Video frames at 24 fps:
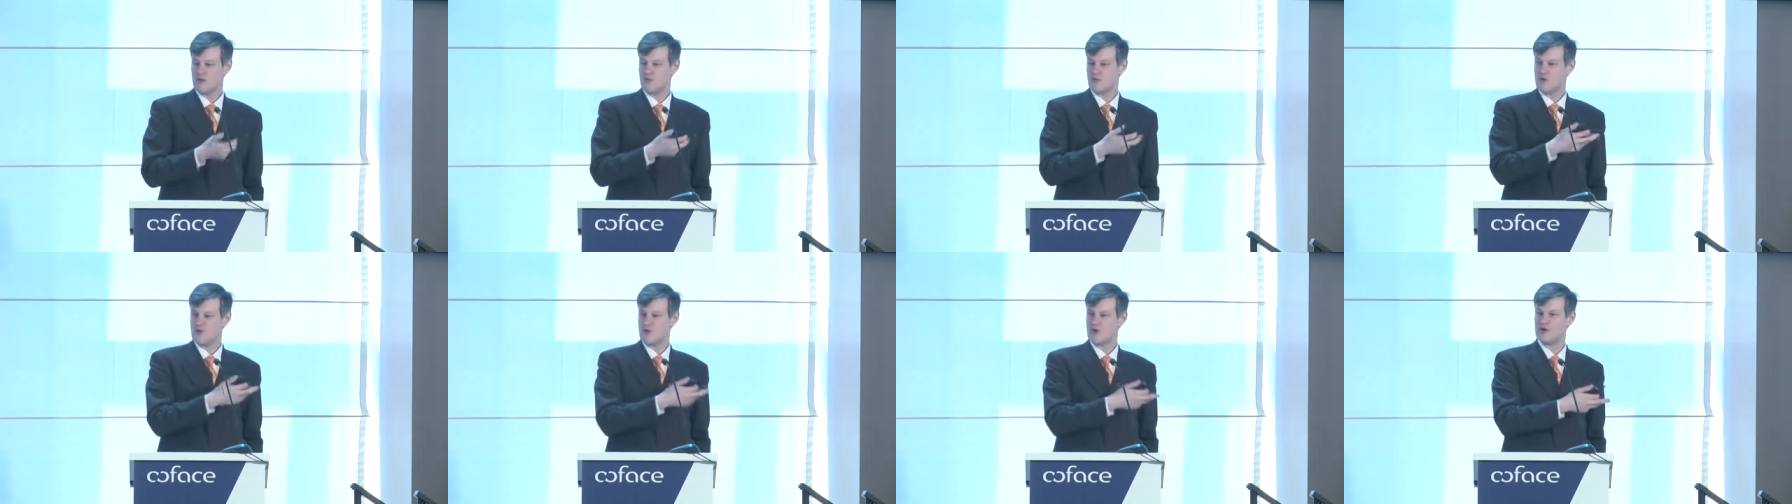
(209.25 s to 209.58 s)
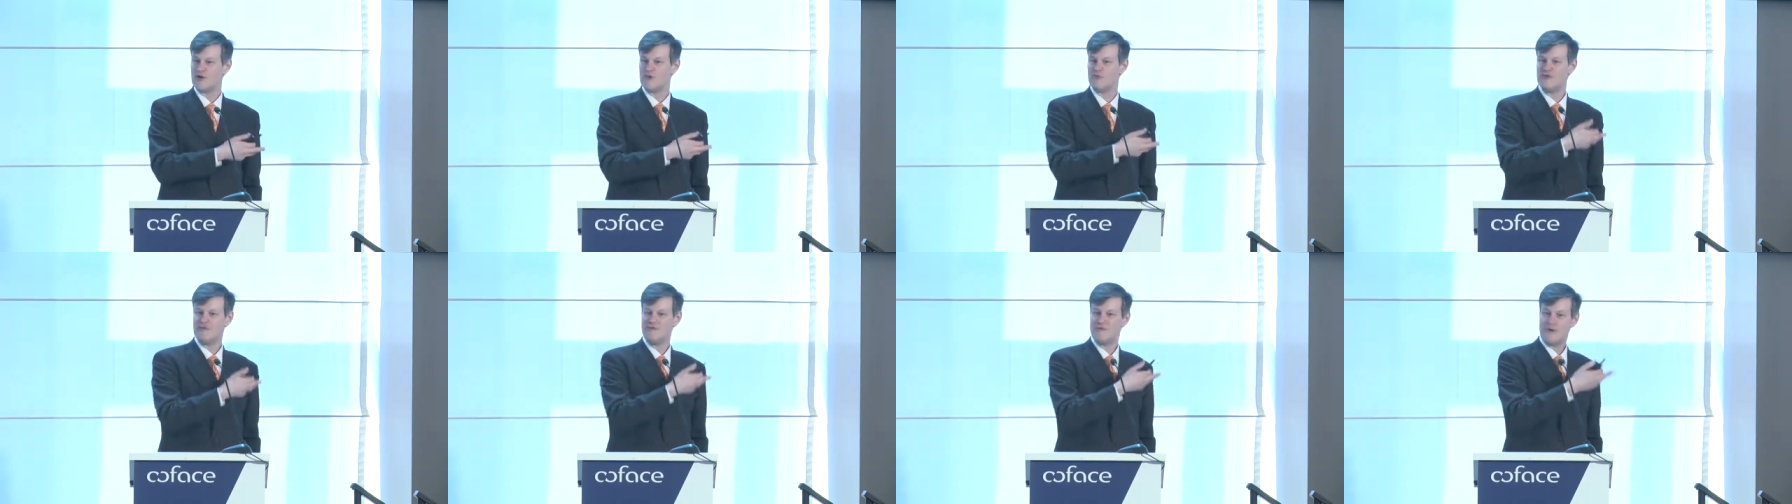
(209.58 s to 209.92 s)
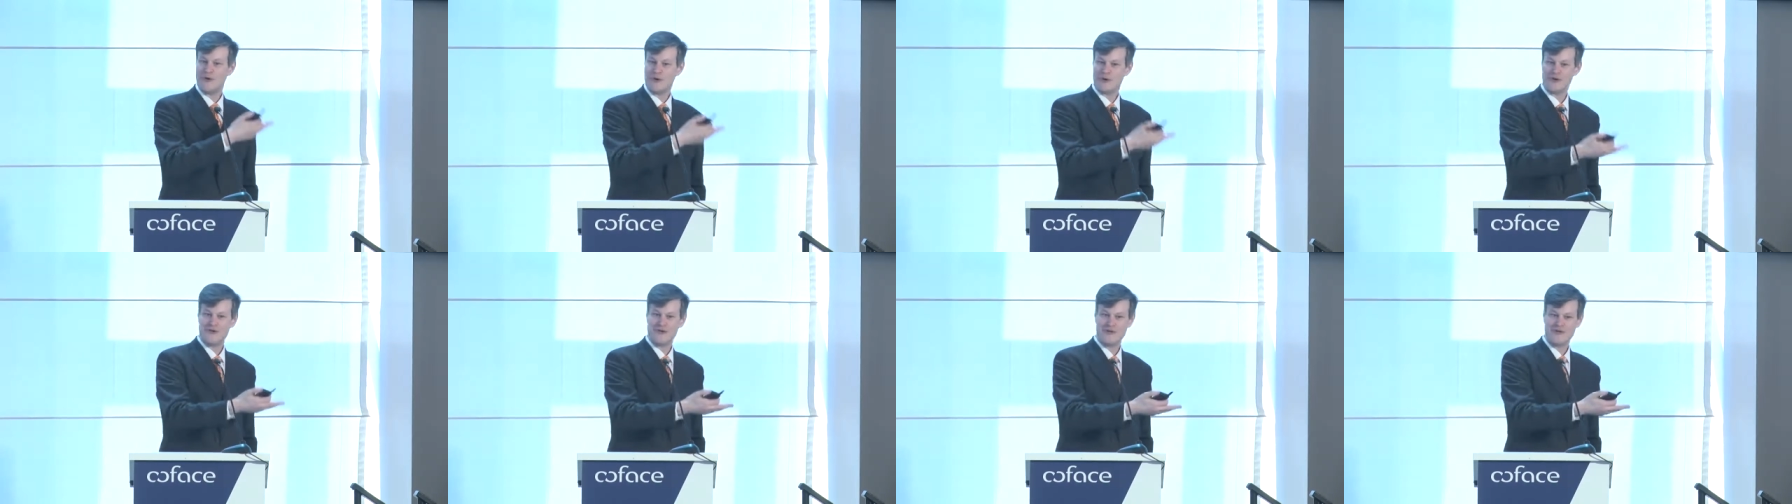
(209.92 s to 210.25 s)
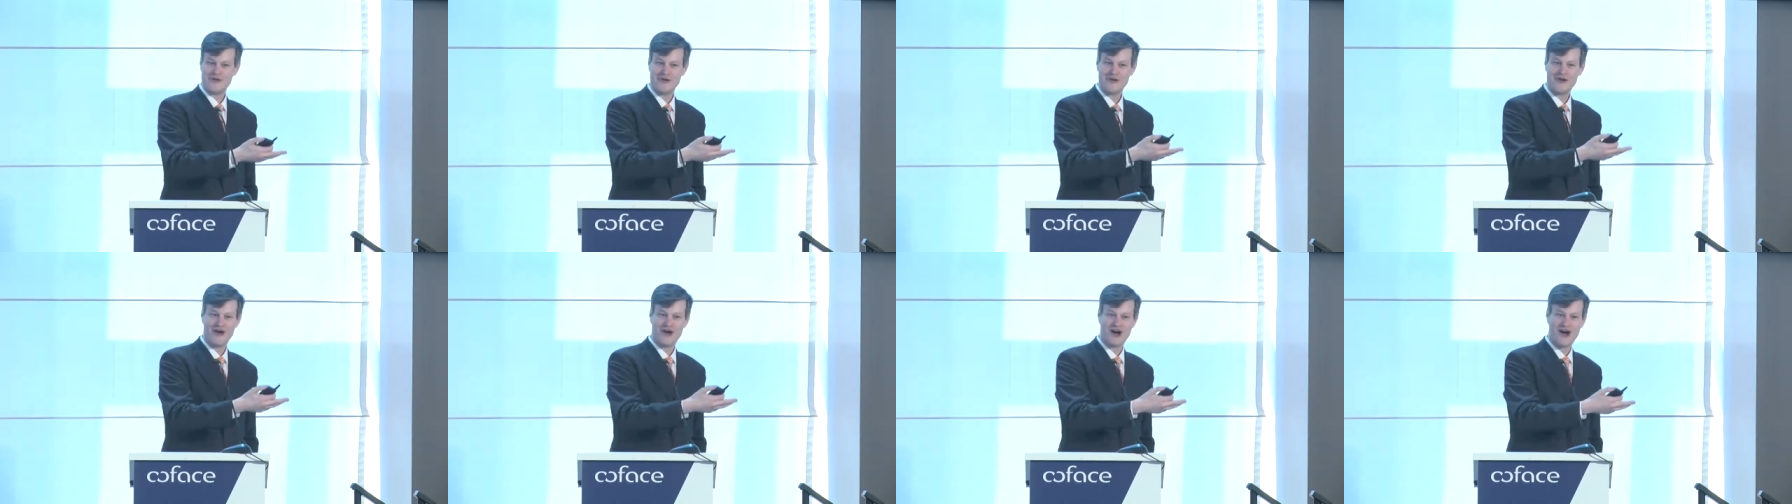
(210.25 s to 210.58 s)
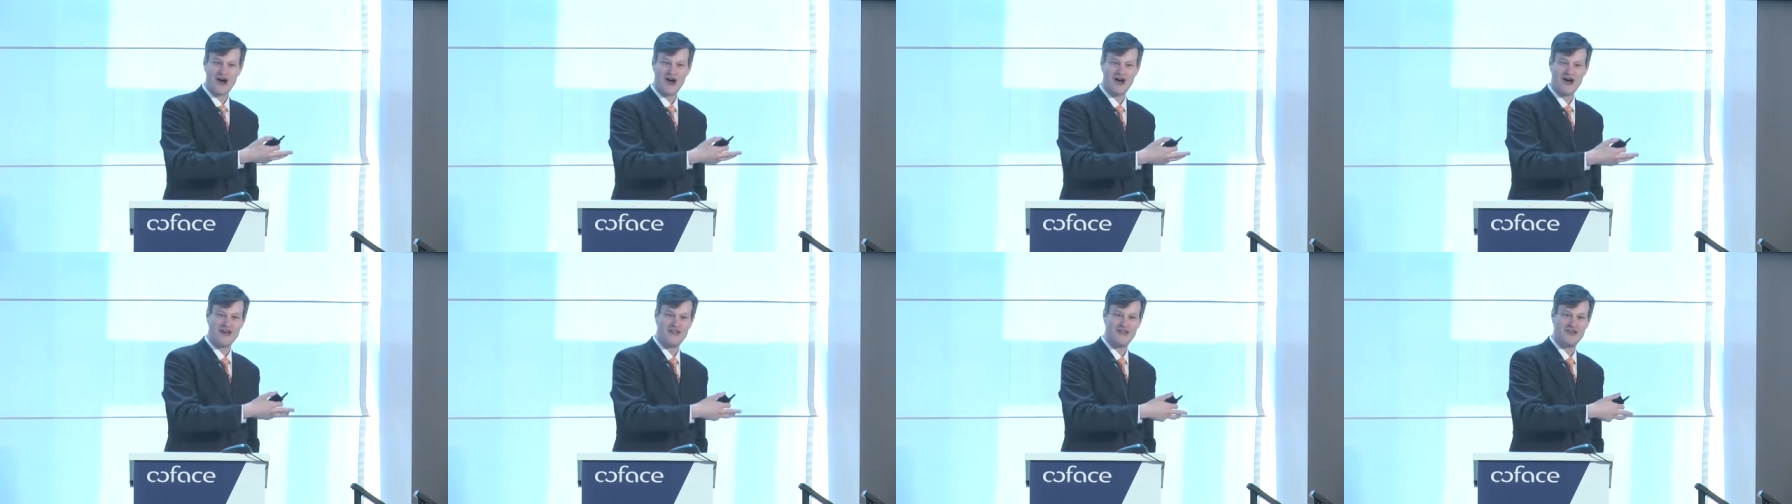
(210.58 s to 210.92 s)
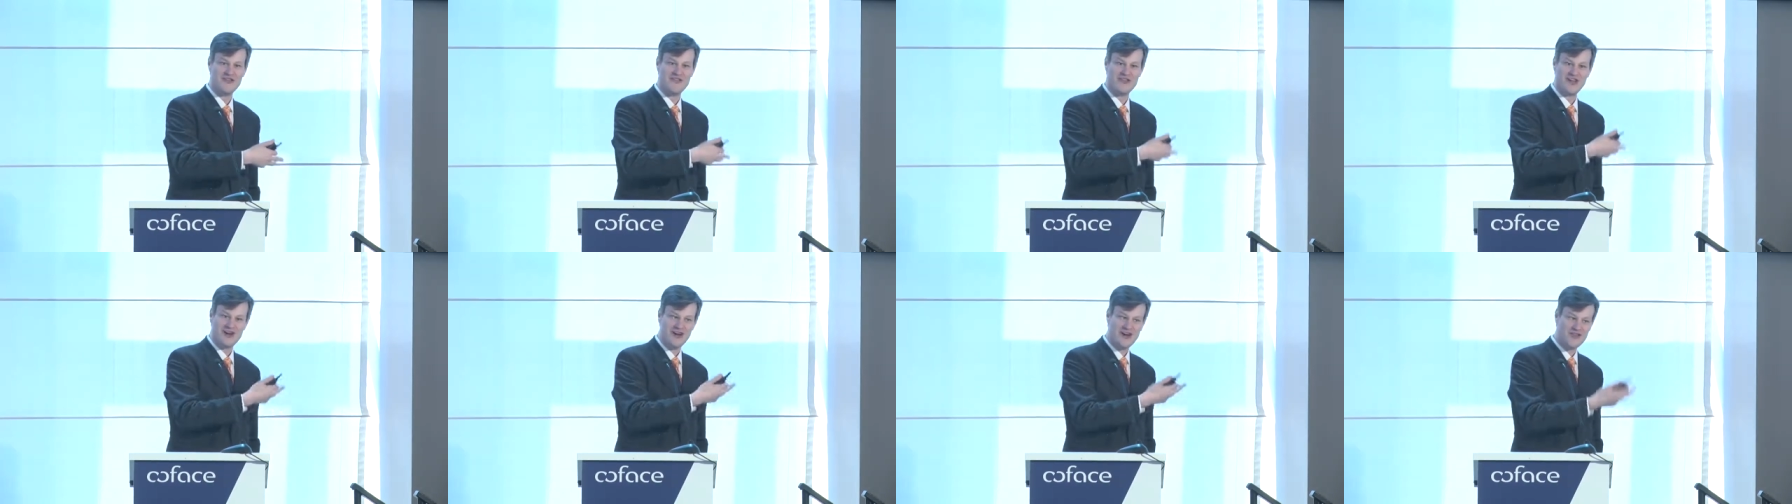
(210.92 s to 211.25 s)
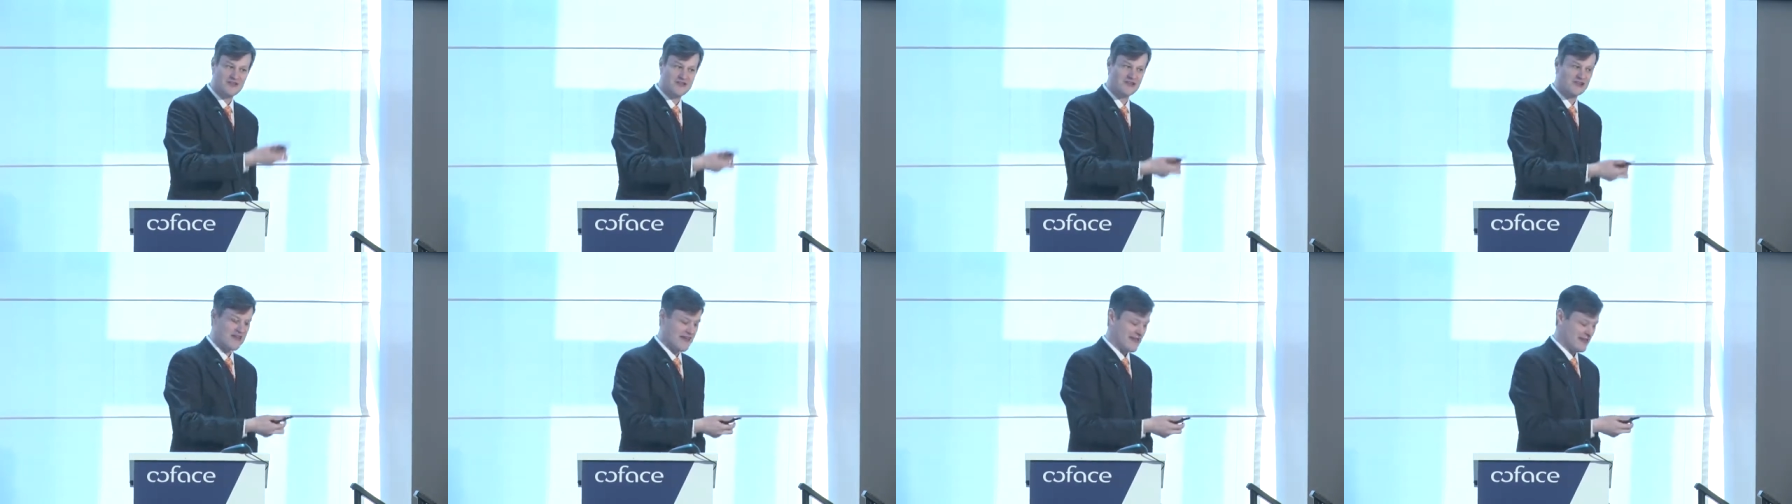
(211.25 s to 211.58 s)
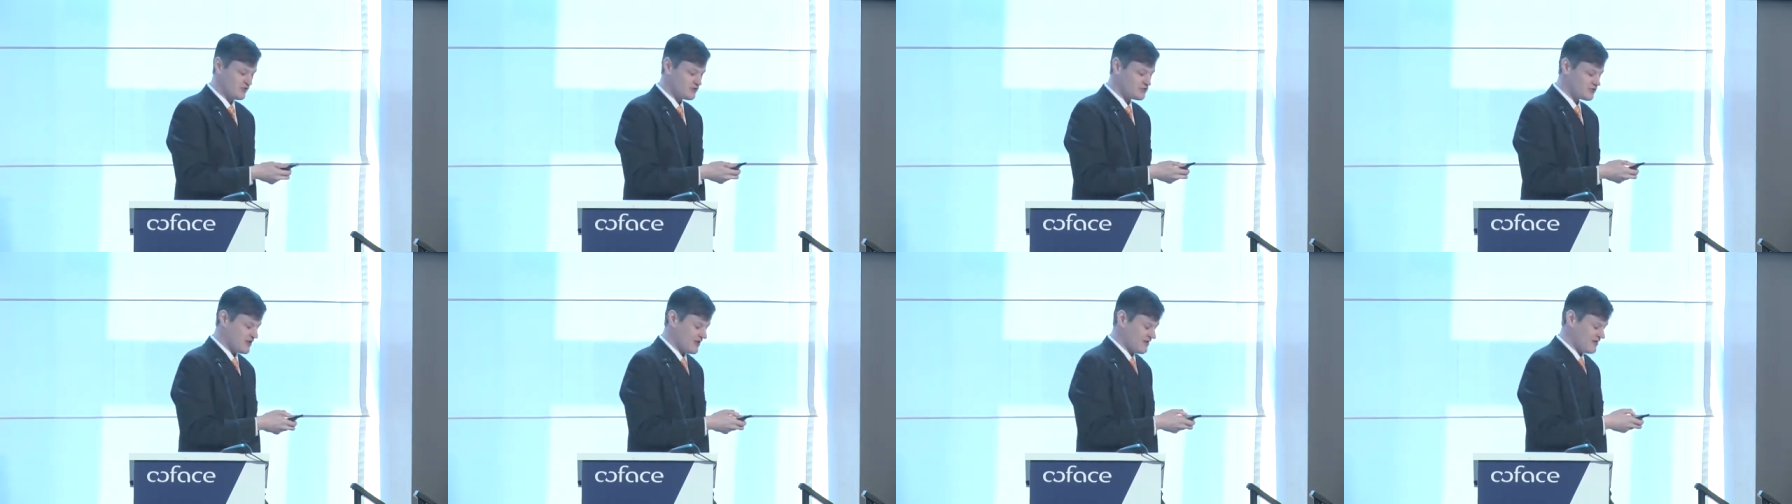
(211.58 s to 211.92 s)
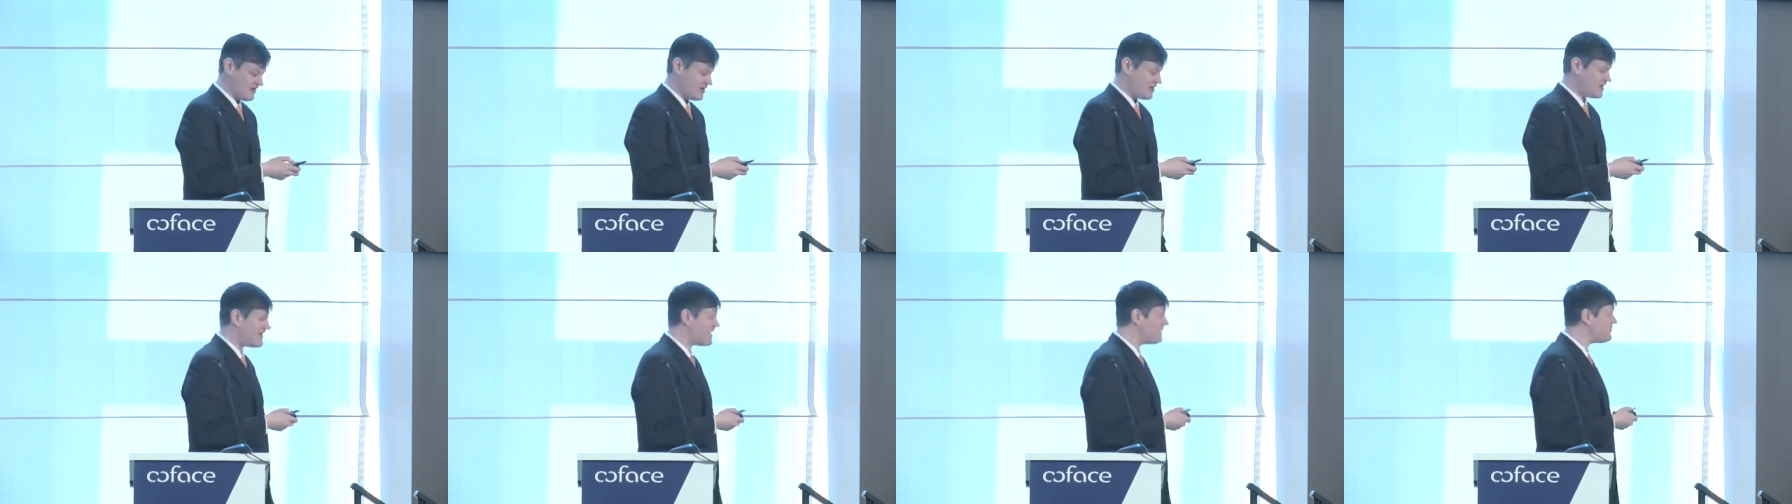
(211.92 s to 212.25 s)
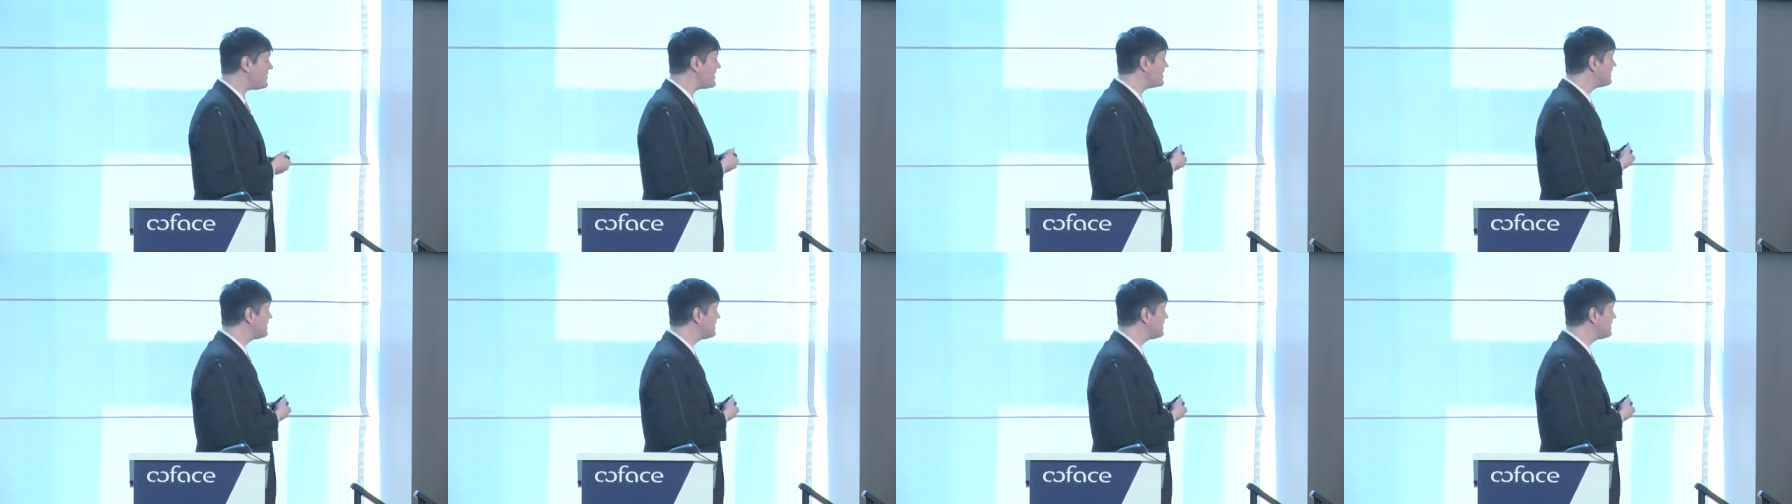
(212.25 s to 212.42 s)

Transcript: we want to be focused on the underlying trend here that